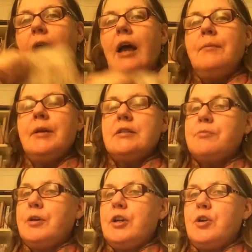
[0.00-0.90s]
Annemiek's
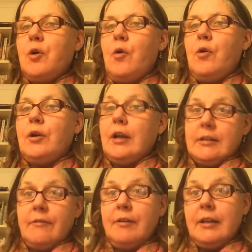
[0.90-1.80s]
working on a
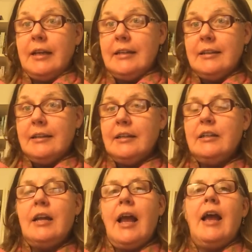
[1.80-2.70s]
different
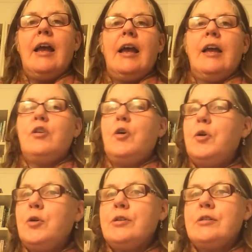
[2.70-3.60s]
linen, and
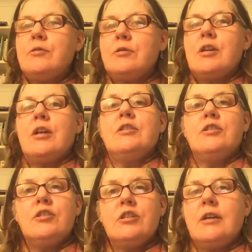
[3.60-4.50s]
hers looks
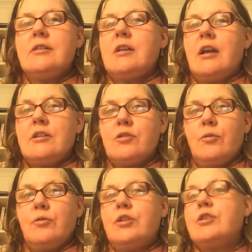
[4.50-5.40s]
just as
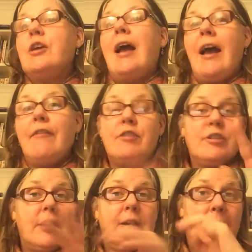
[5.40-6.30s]
gorgeous. You have to
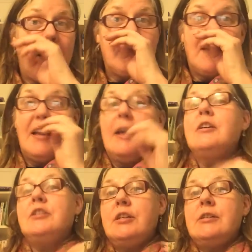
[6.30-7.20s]
check it out.
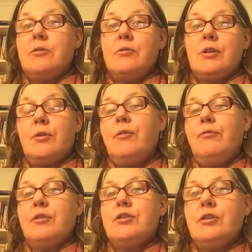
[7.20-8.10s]
She's also got a
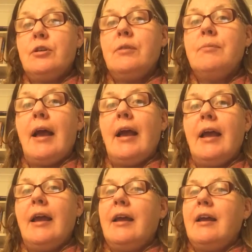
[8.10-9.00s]
floss tube,
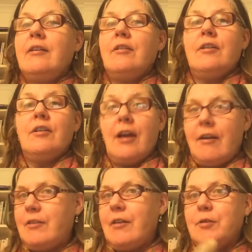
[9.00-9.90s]
and you
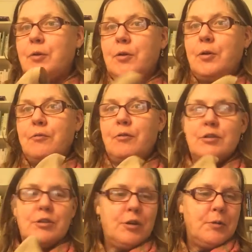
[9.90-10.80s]
have to have a look at her
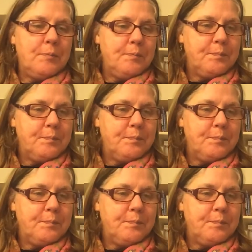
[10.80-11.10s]
floss tube.